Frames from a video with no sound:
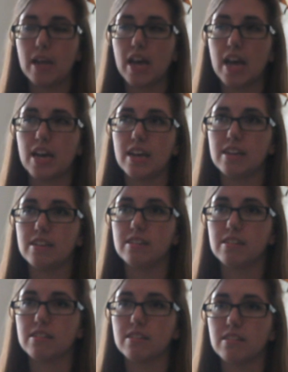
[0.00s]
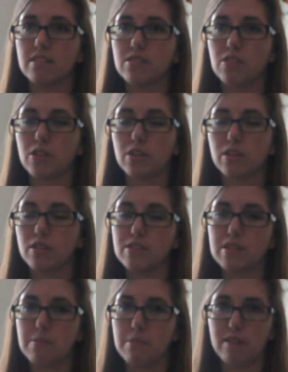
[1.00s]
And so the
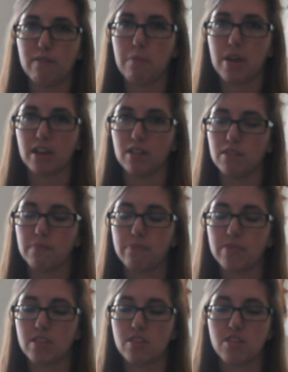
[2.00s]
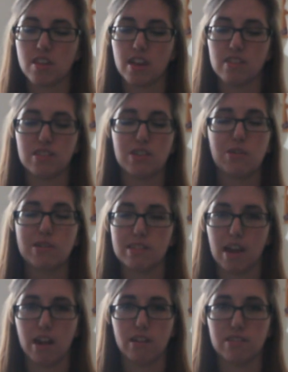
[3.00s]
girl's in a bit of a pickle. She has no
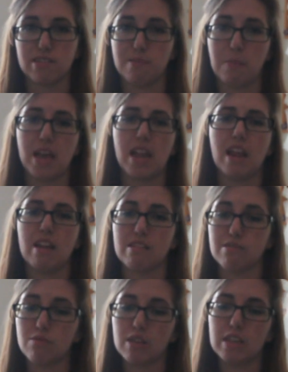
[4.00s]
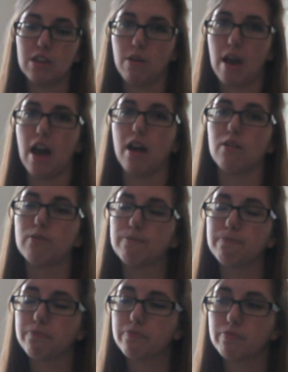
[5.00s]
desire to spin and doesn't really know how,
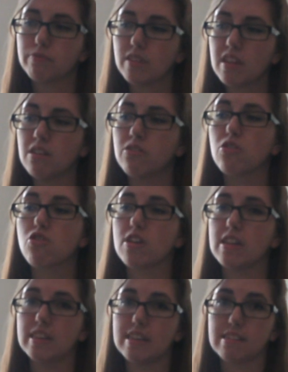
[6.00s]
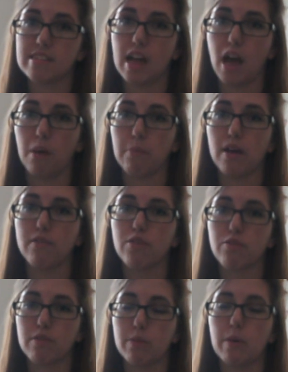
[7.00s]
so she enlists the help of
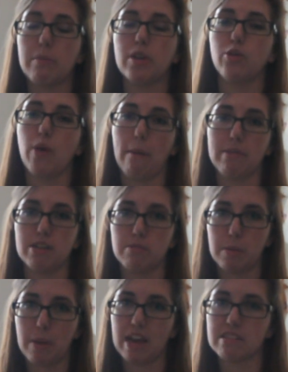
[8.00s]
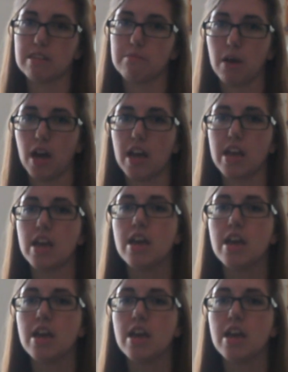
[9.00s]
3 women who happen to be passing by,